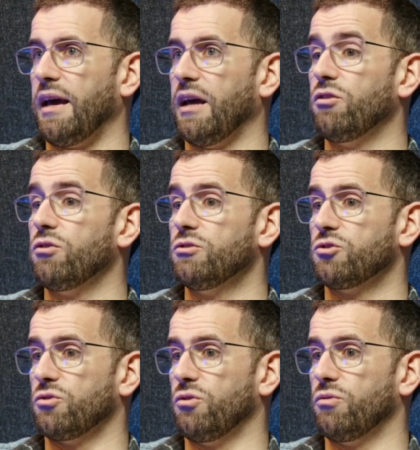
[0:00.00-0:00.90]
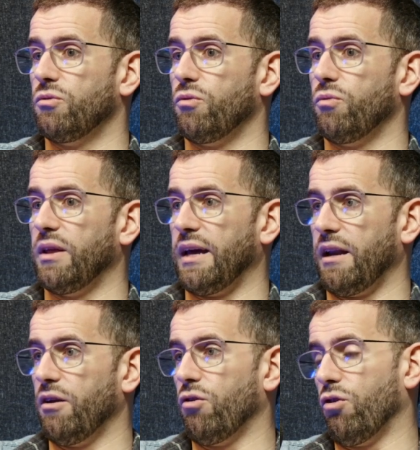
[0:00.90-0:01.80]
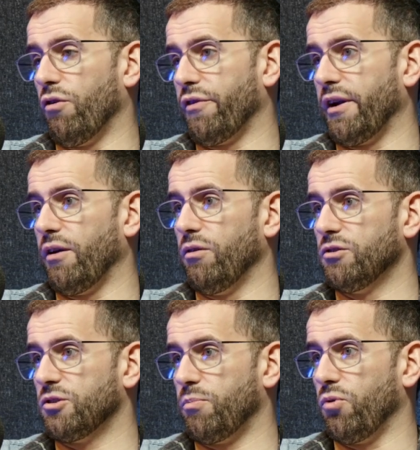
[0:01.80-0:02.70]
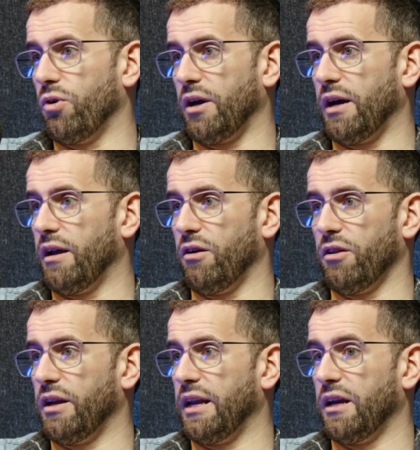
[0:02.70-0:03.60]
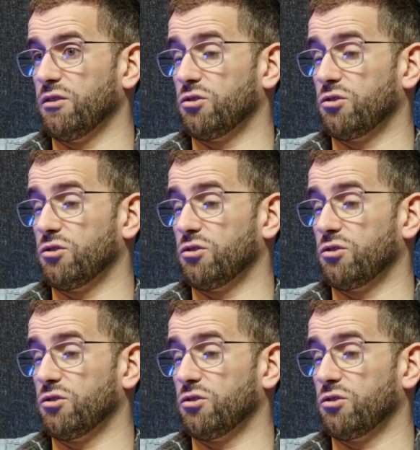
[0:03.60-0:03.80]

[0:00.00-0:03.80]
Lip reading: In doing so, we then offer out support in other areas.